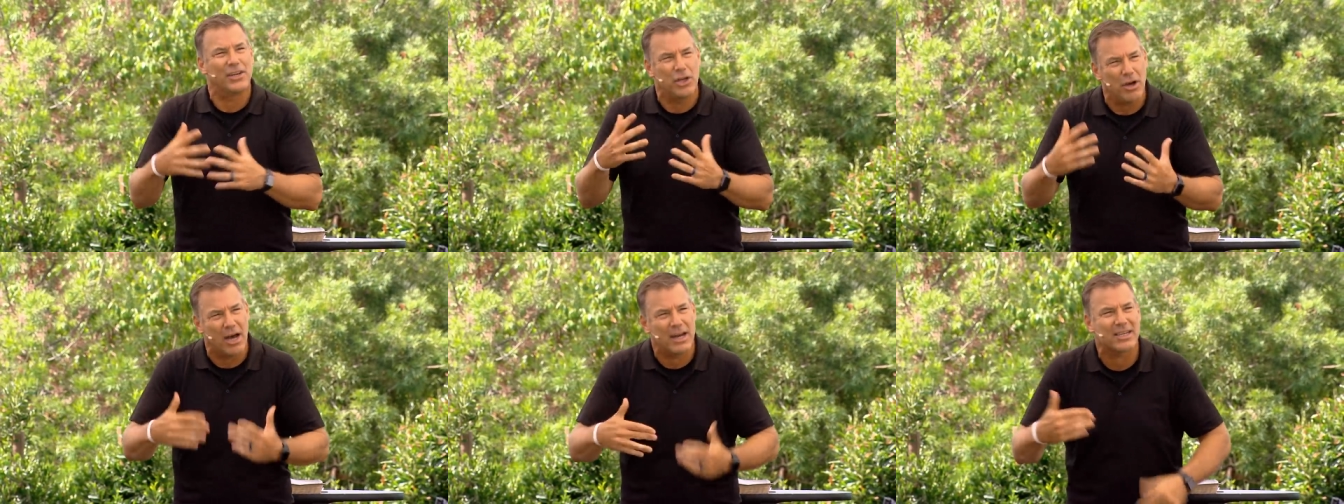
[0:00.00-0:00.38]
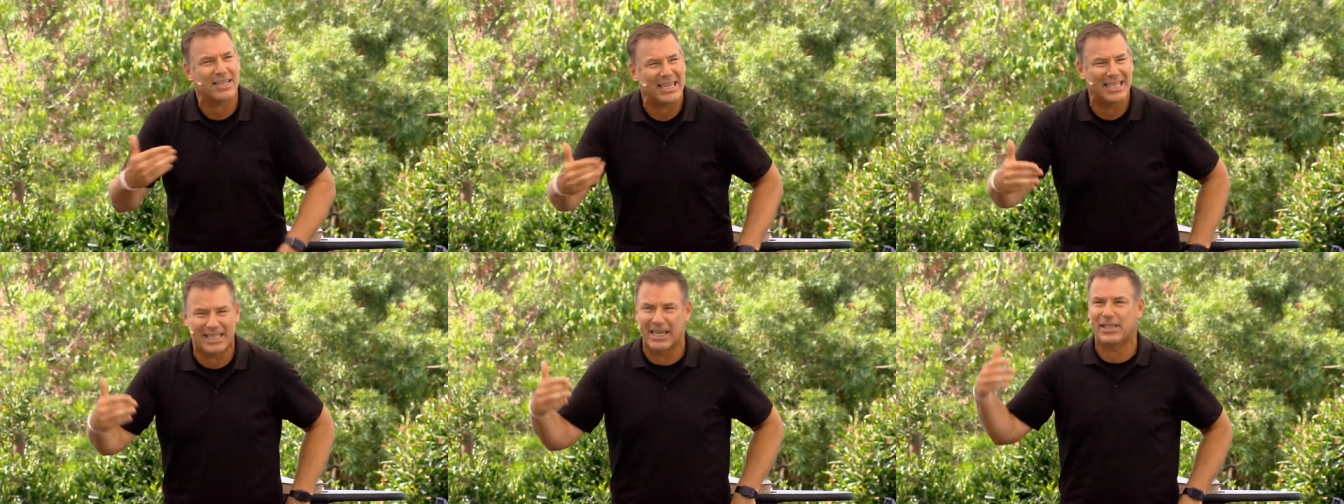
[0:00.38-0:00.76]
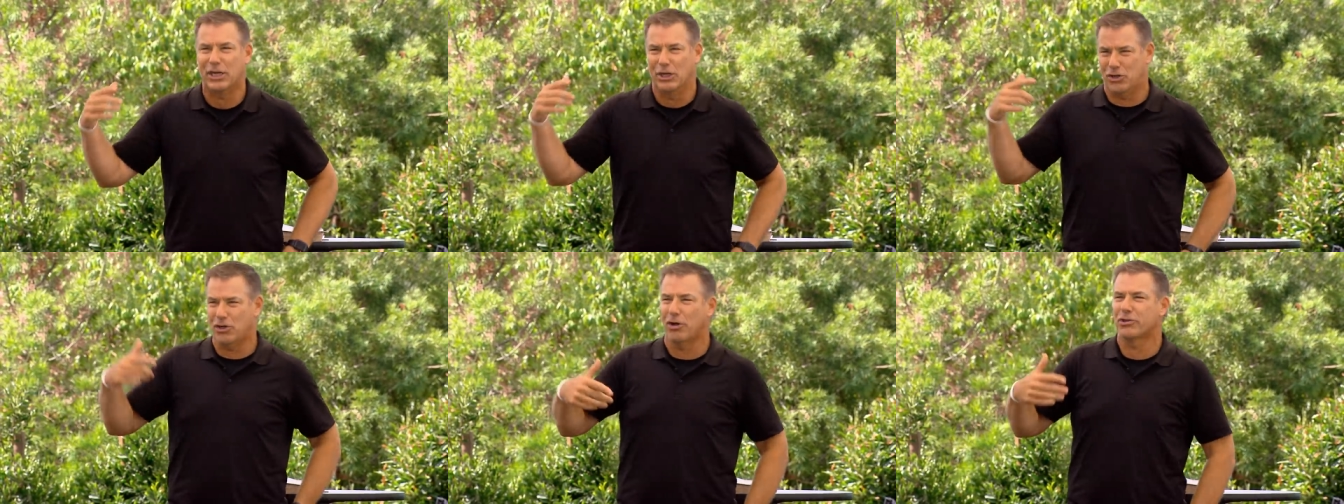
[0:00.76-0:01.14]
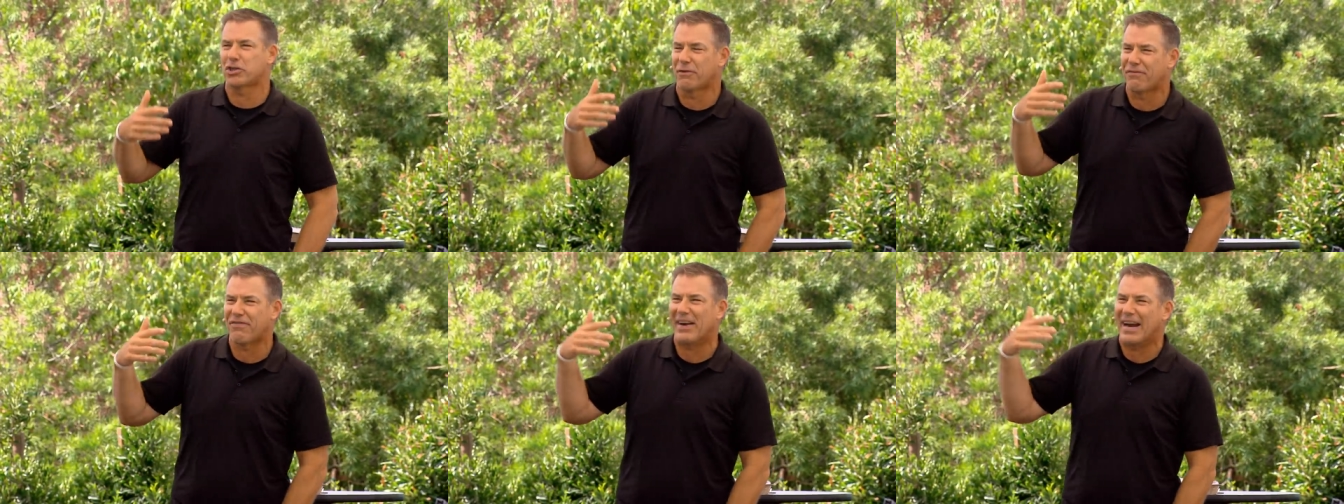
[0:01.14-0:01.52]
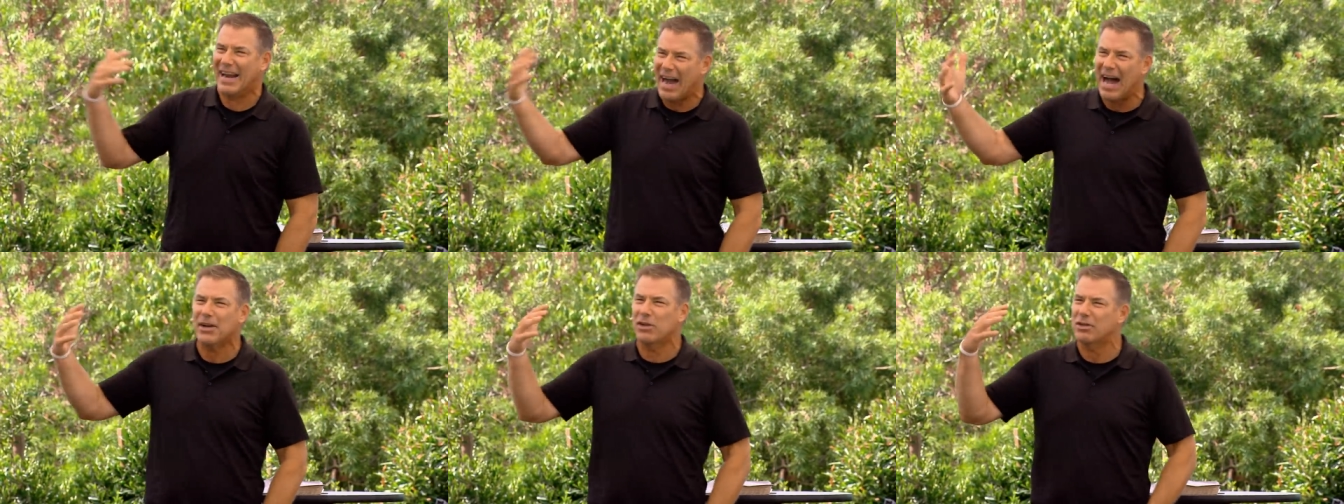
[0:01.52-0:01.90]
Do you honestly think that Joseph
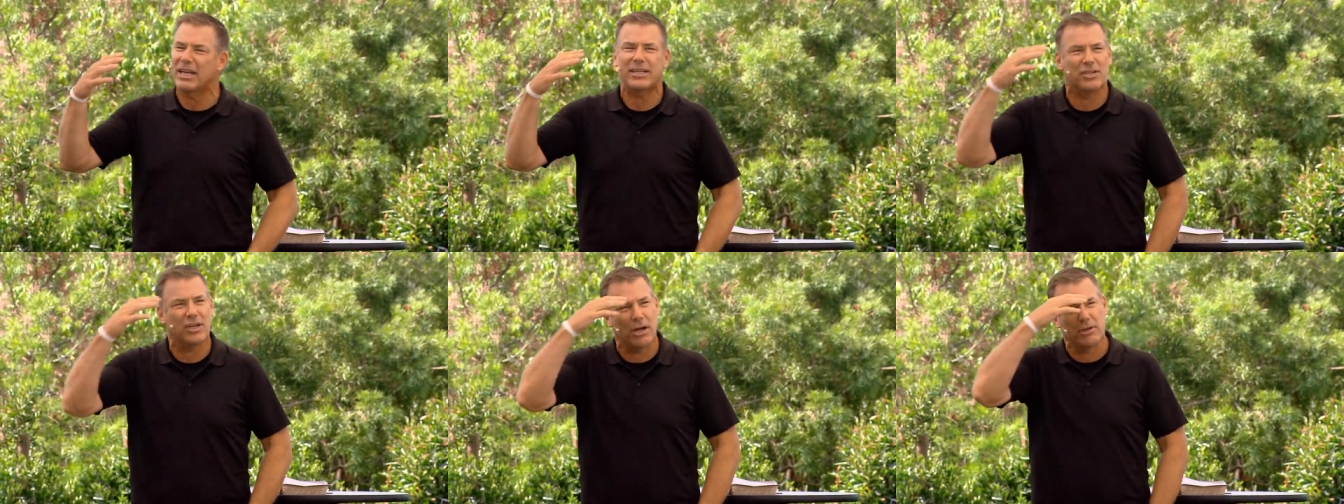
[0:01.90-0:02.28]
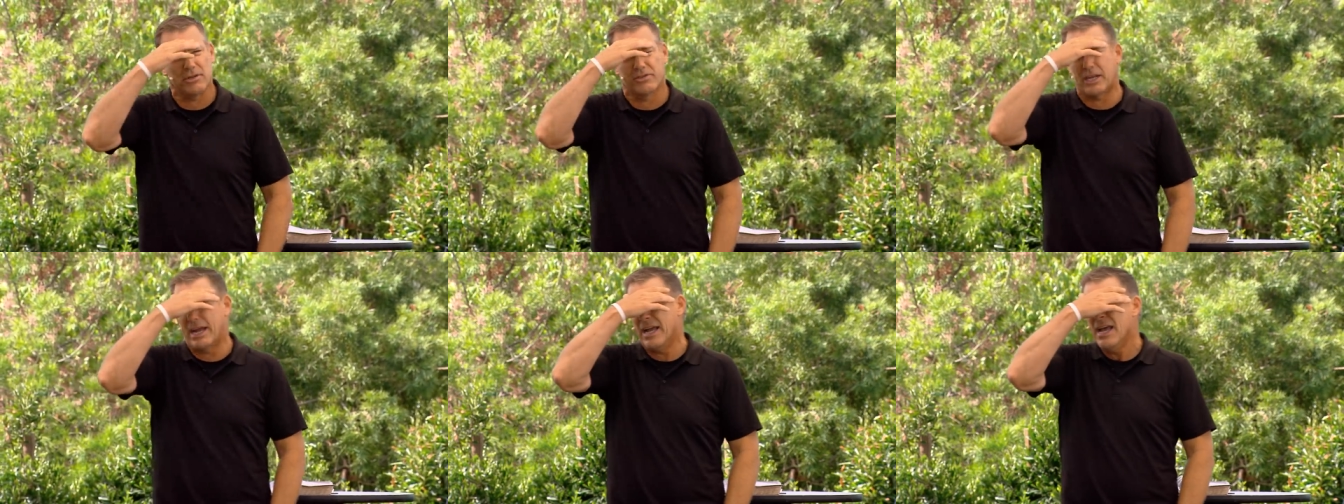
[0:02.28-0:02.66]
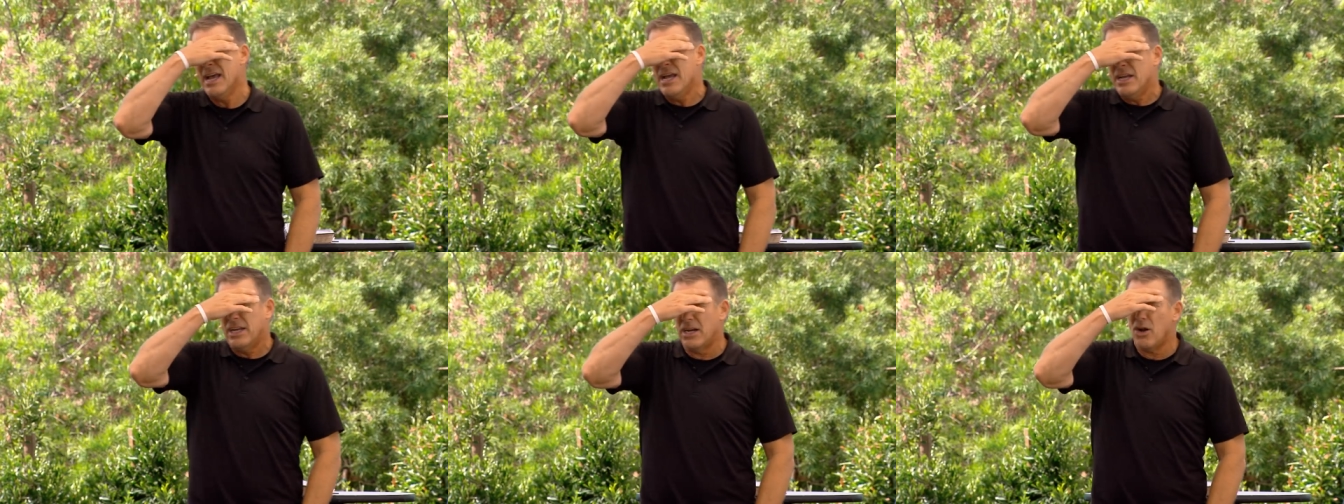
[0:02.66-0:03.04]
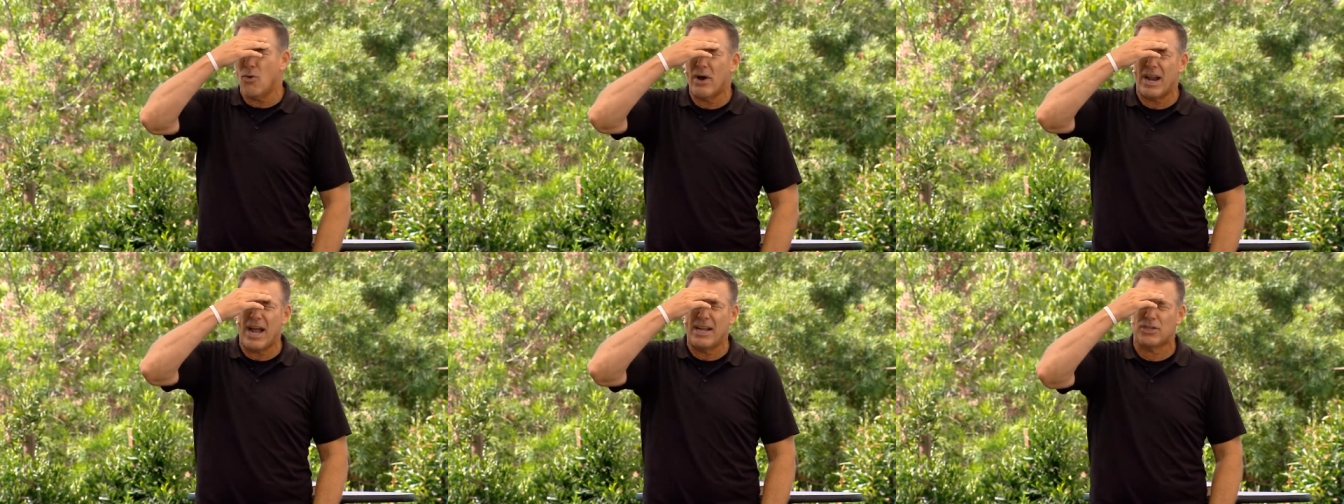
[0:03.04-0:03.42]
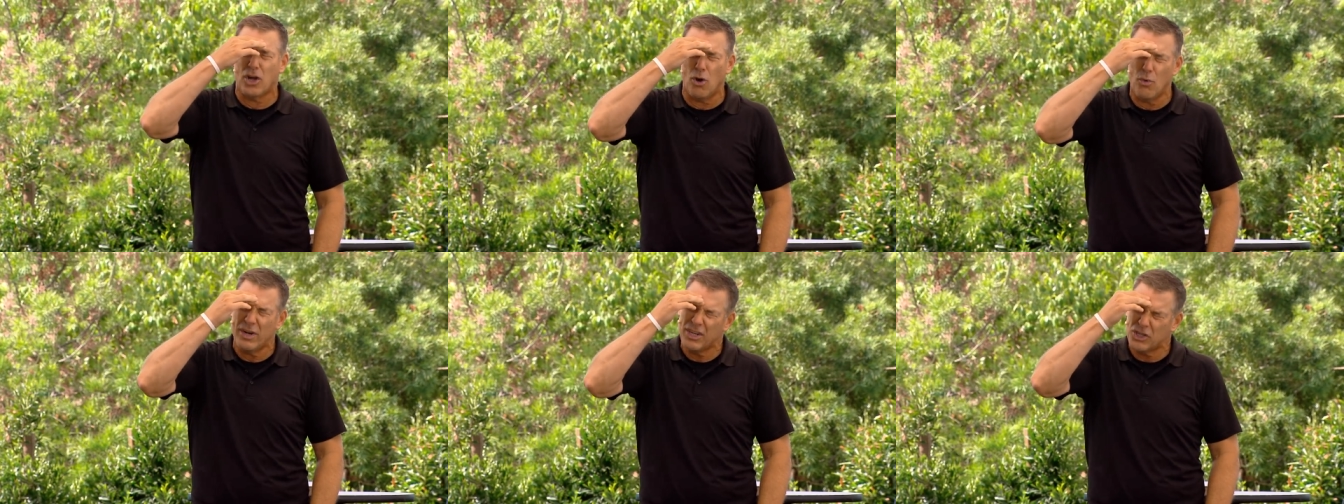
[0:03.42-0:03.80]
forgot? Do you think Joseph's like, you know what I
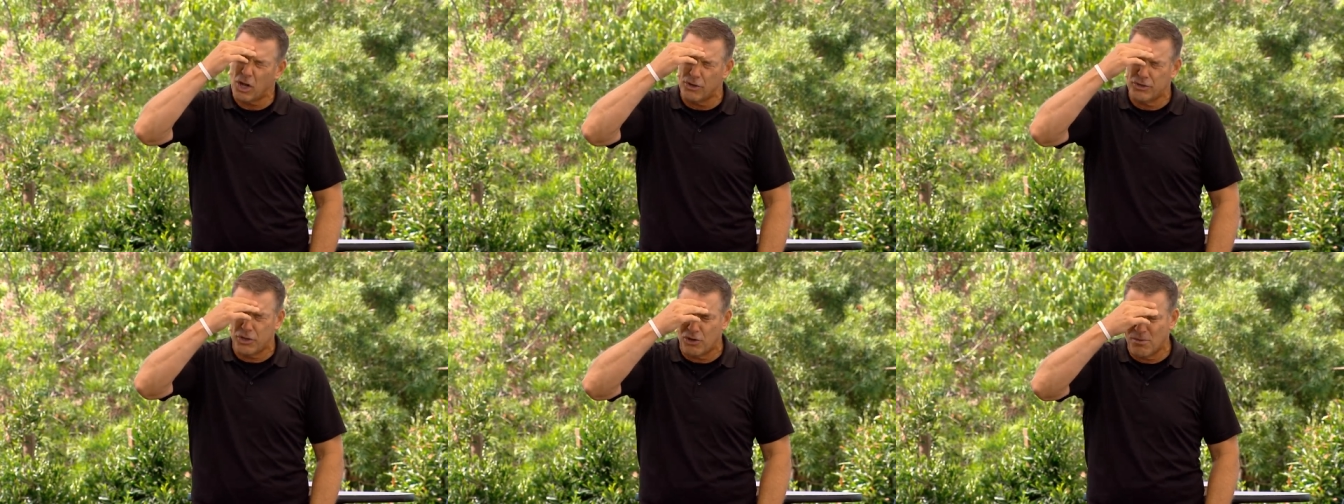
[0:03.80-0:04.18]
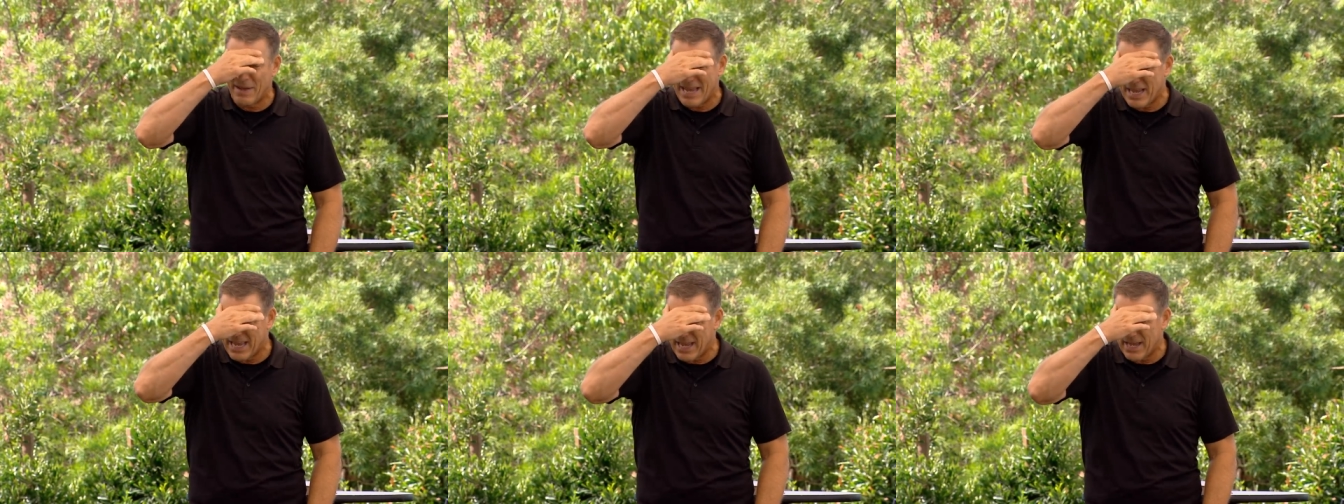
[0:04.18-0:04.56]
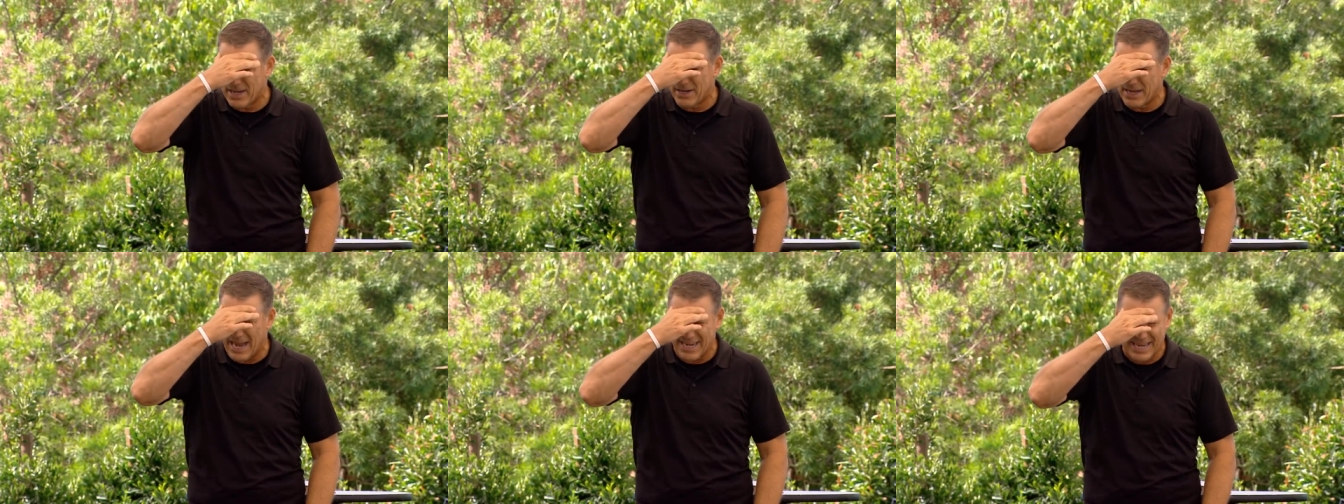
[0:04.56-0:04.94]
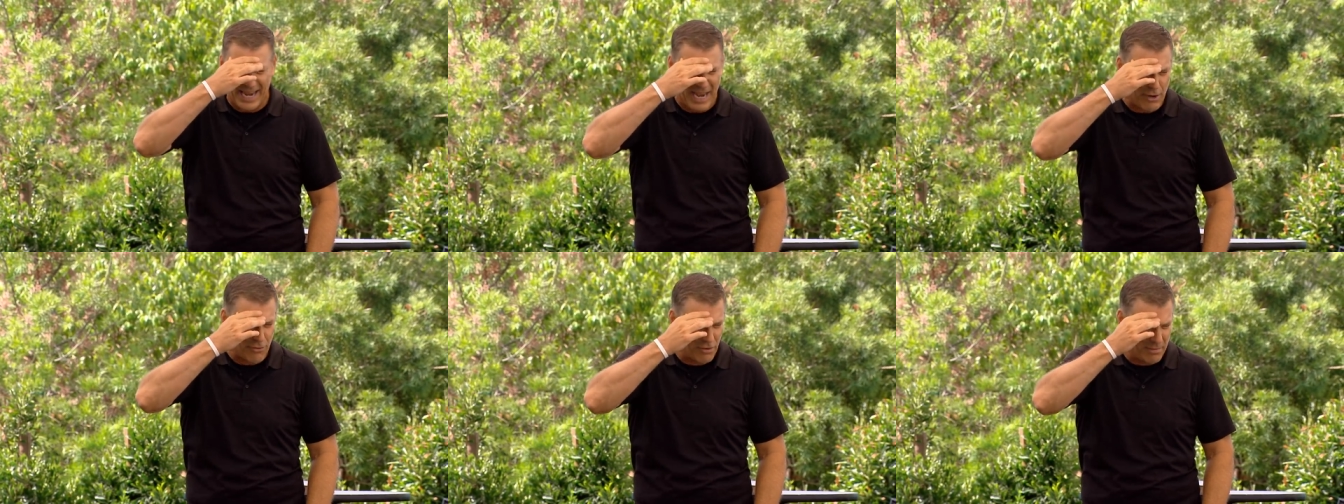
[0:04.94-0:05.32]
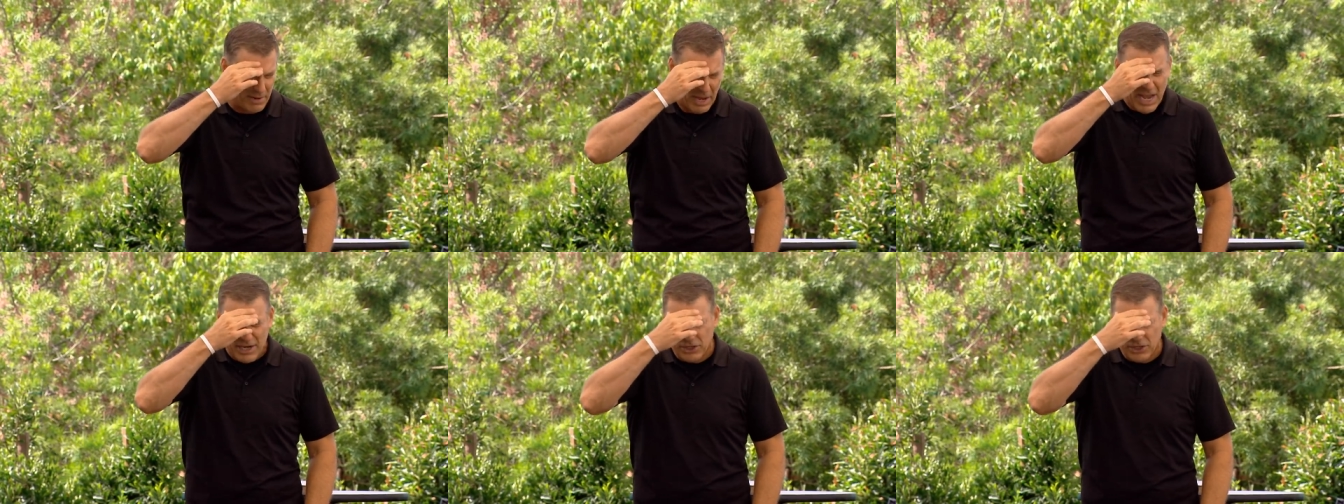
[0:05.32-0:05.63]
told? What did y'all do to me again? I can't remember.